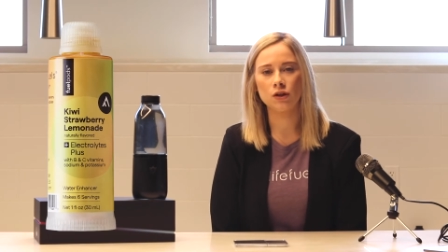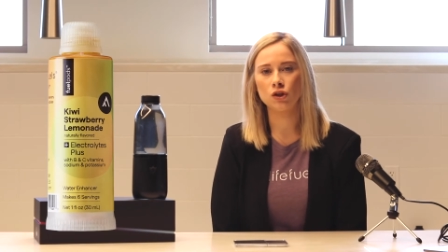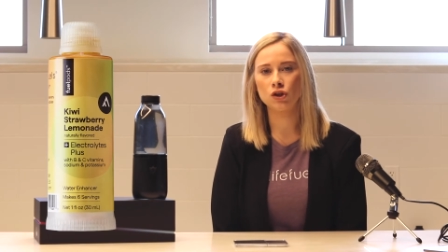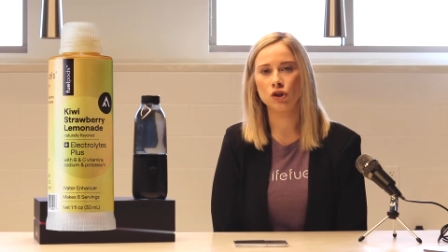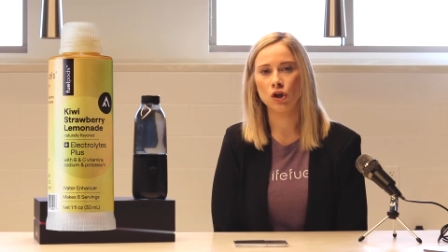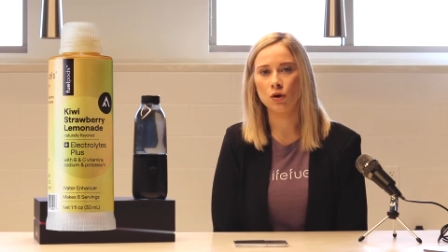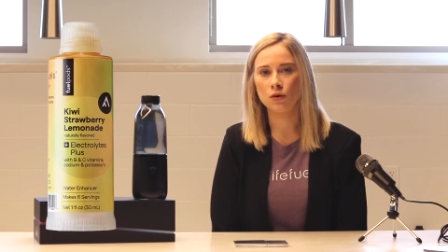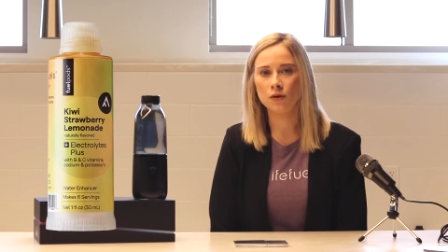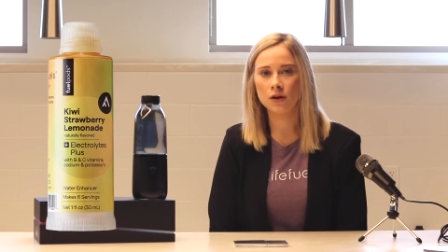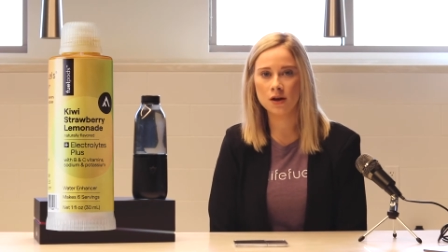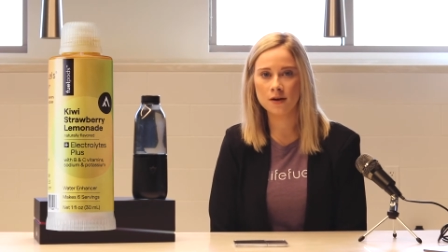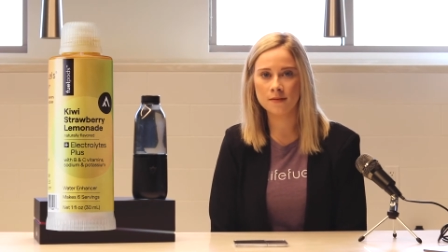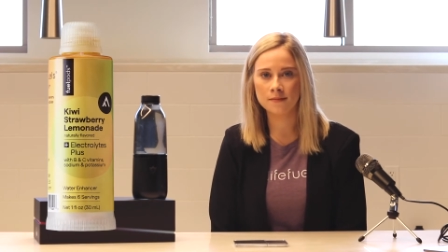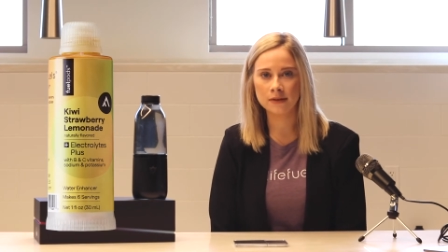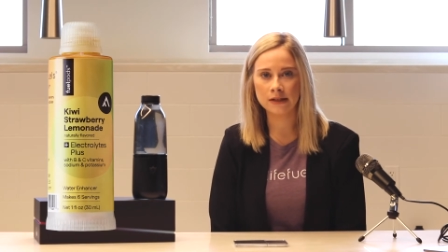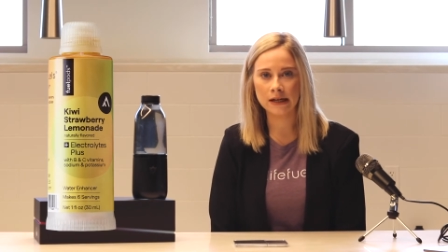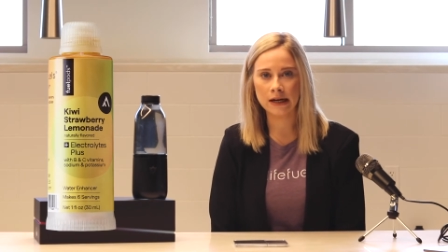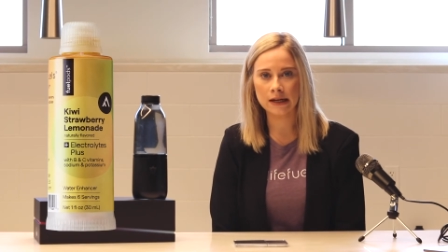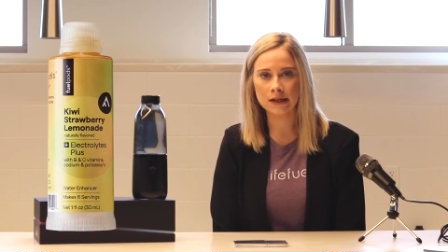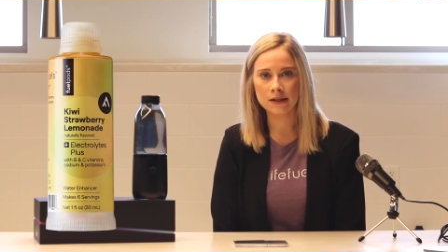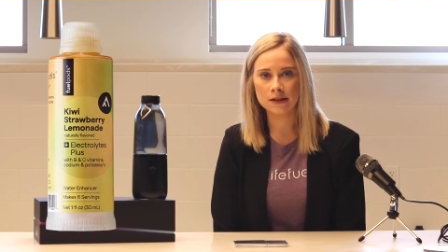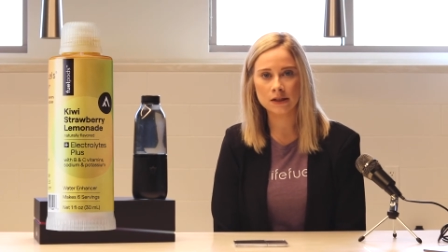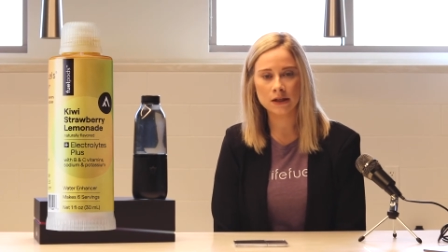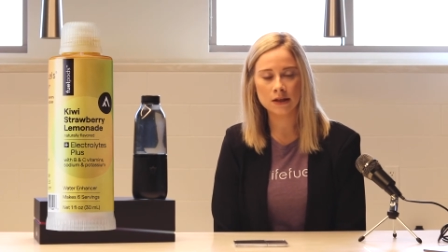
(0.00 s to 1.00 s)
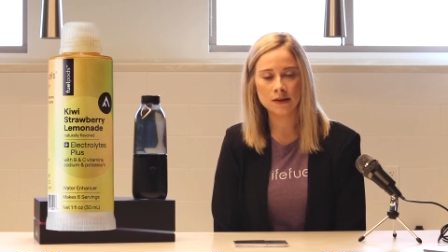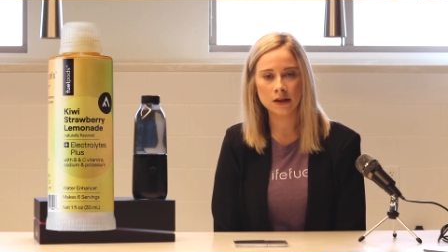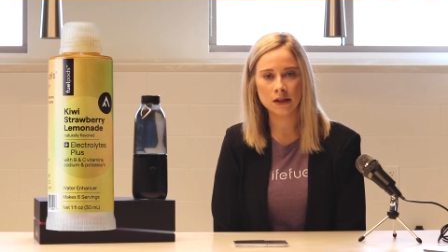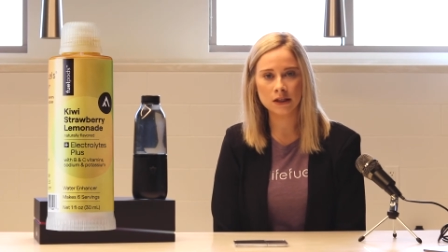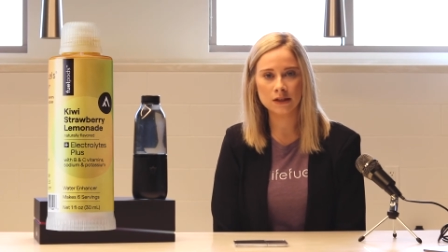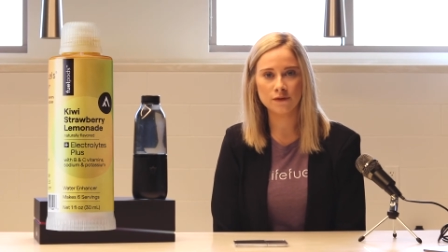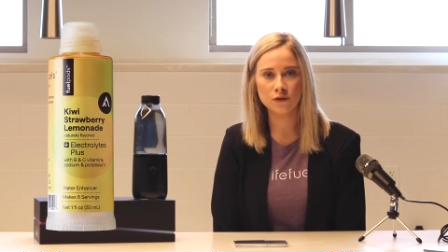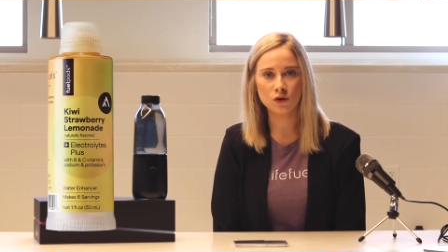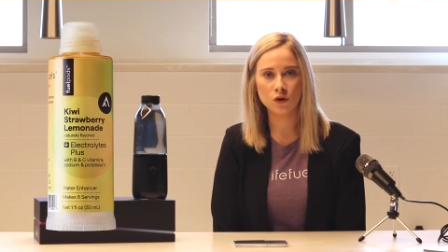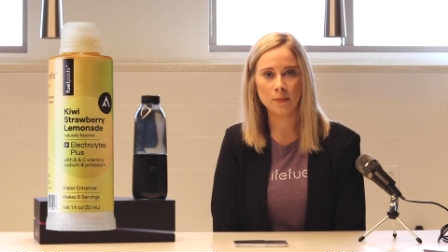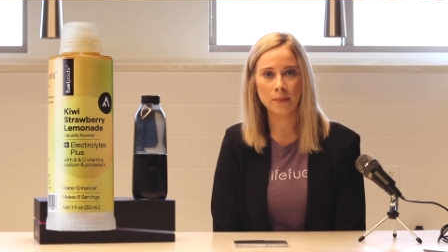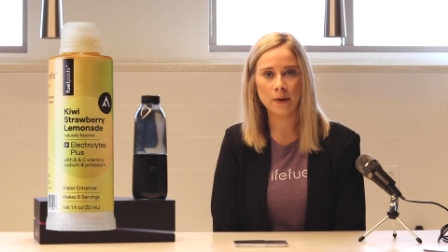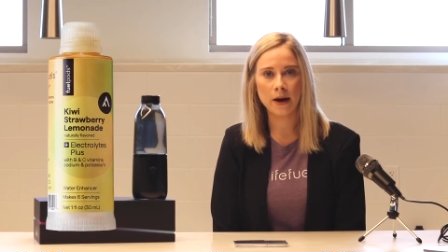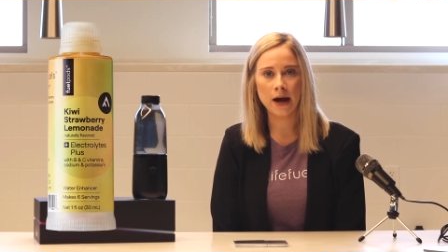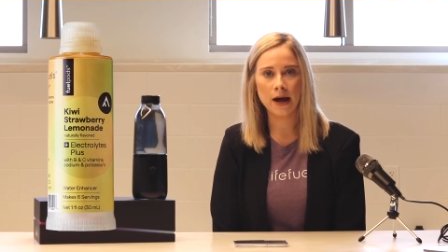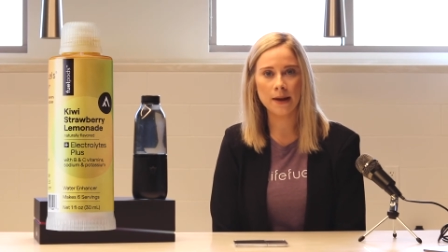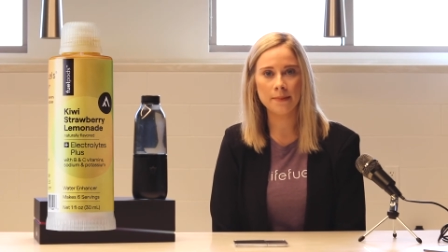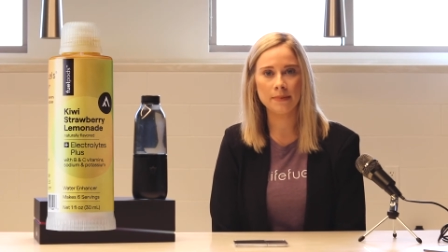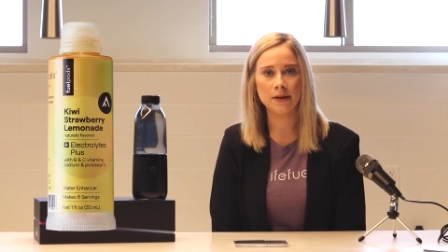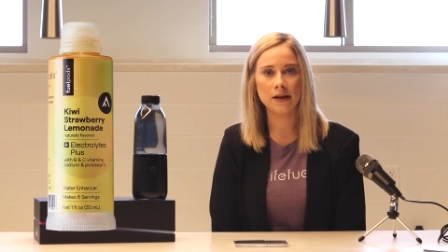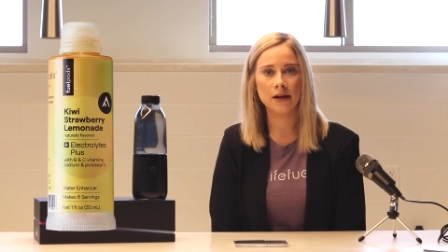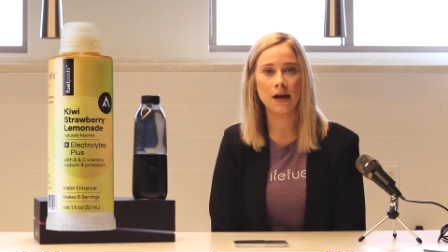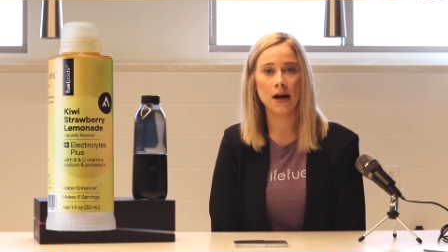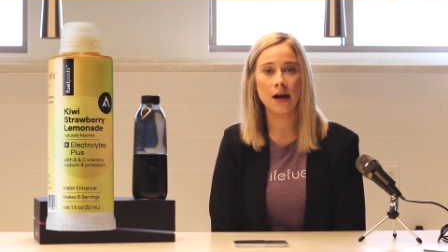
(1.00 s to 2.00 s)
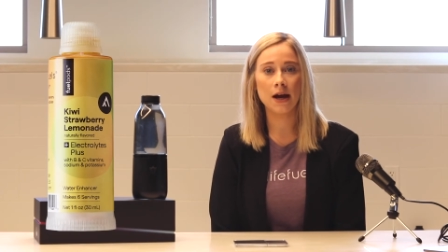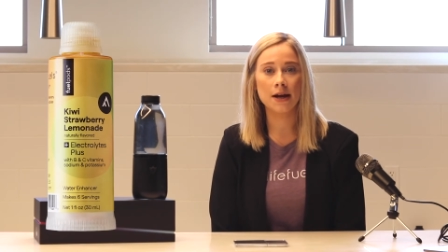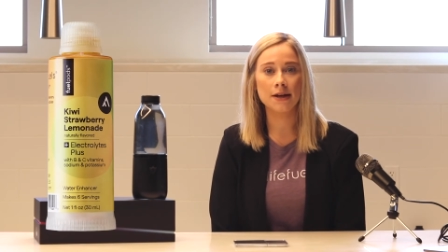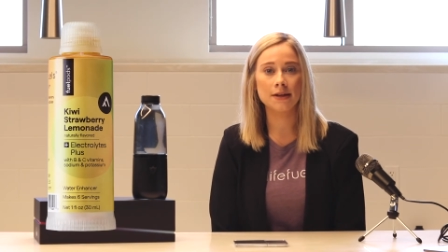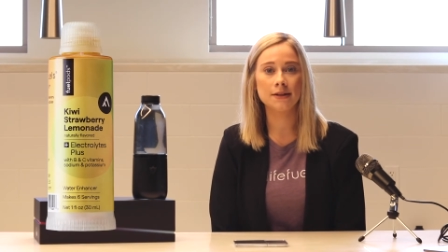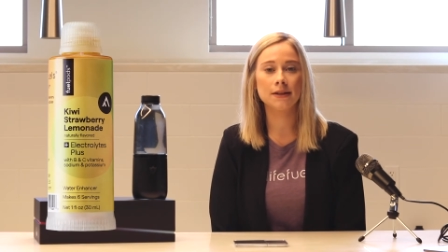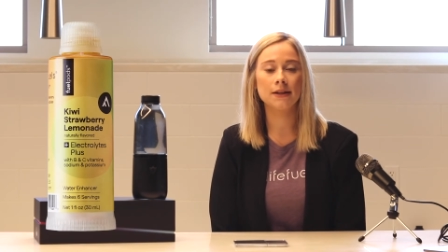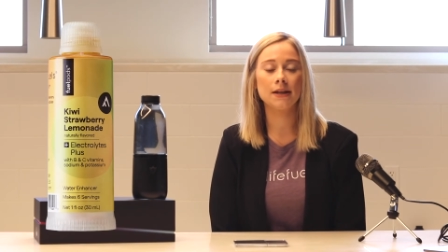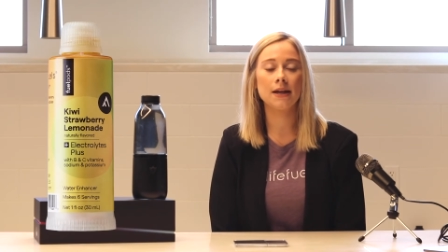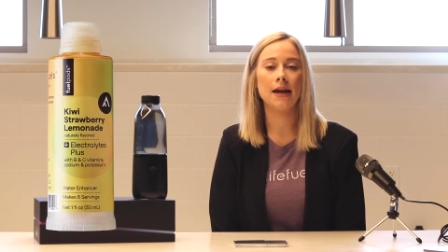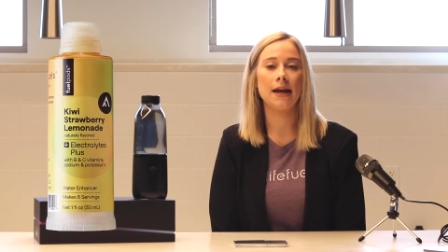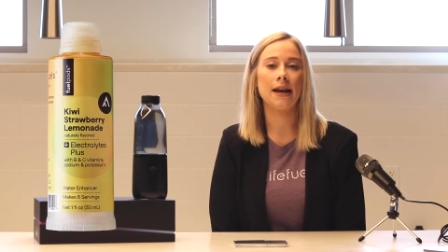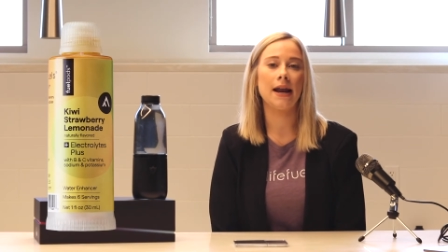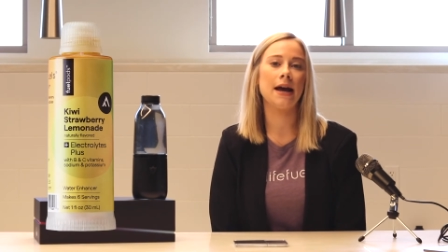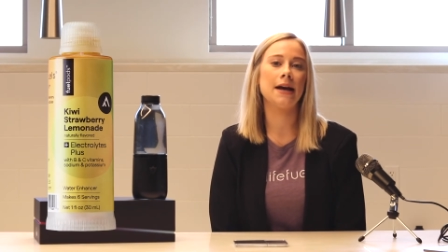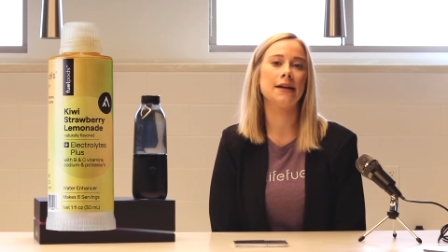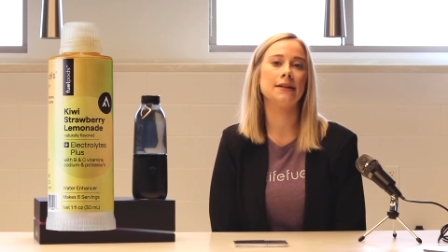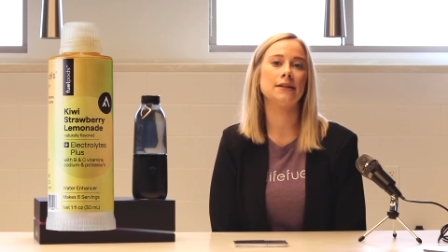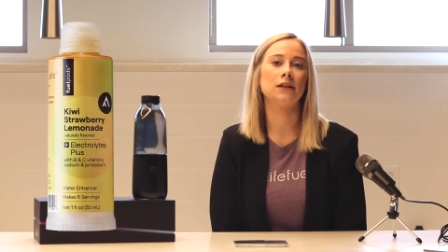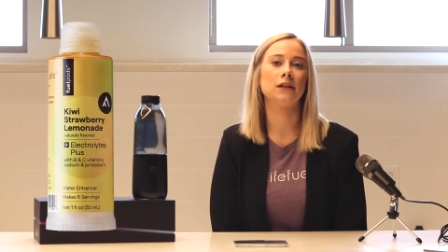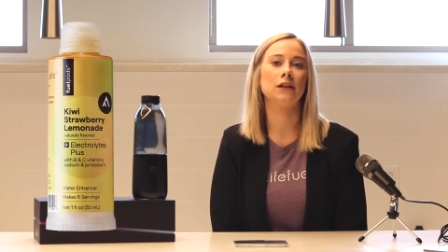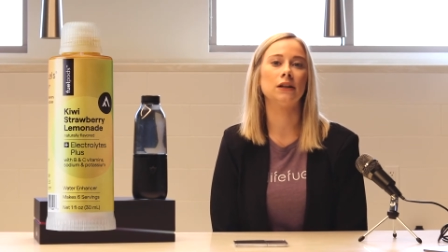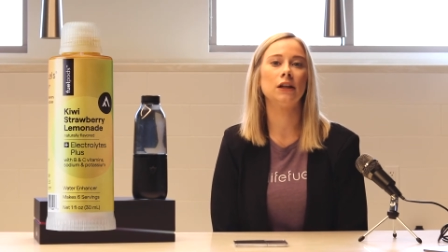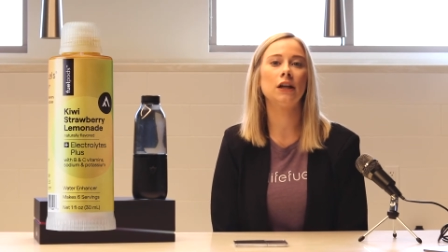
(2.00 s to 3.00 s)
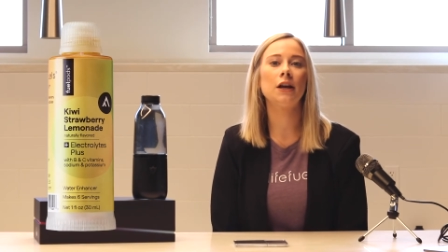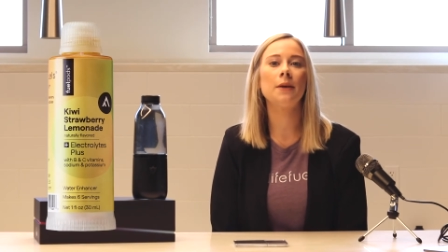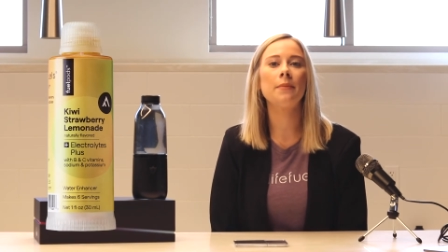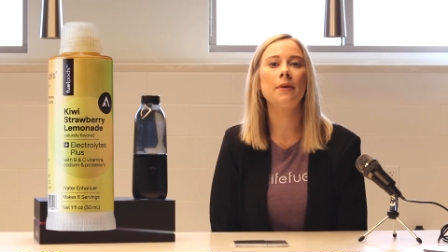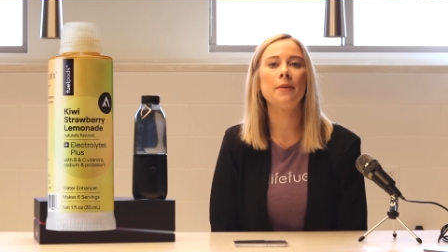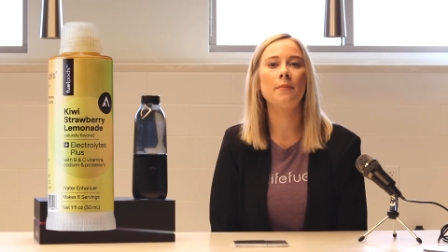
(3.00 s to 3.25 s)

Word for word: sodium taste in this fuel pod because it has a little